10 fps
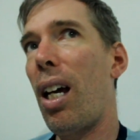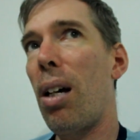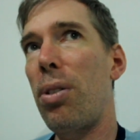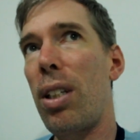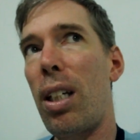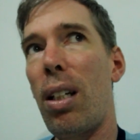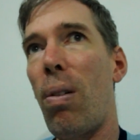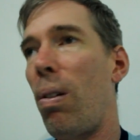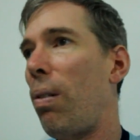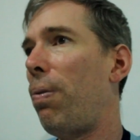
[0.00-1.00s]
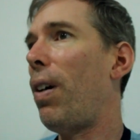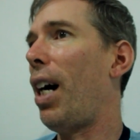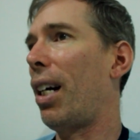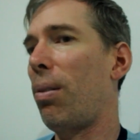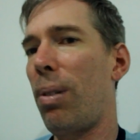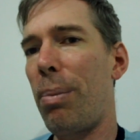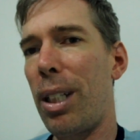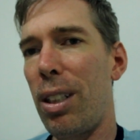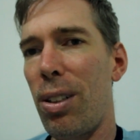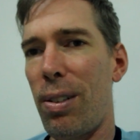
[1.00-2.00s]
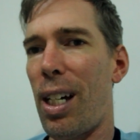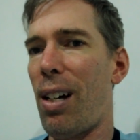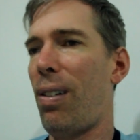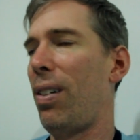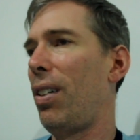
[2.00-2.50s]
And I was thinking, holy fuck, what am I gonna do now?